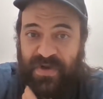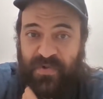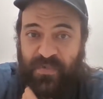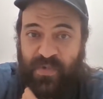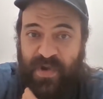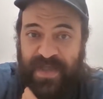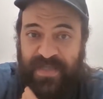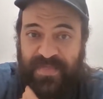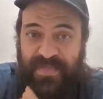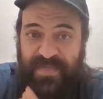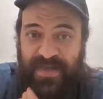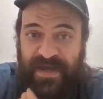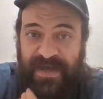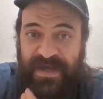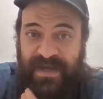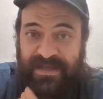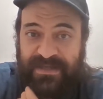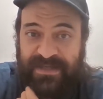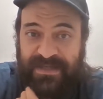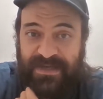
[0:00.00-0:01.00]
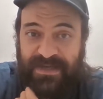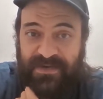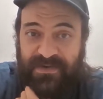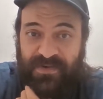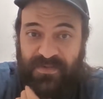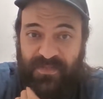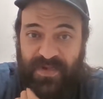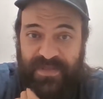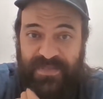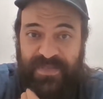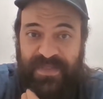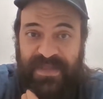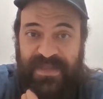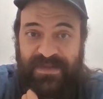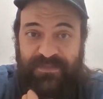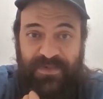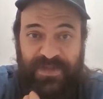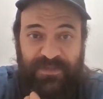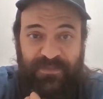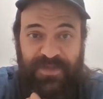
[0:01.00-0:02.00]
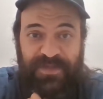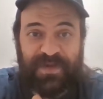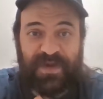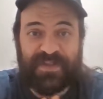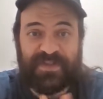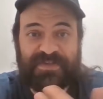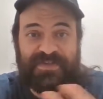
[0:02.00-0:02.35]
with with all the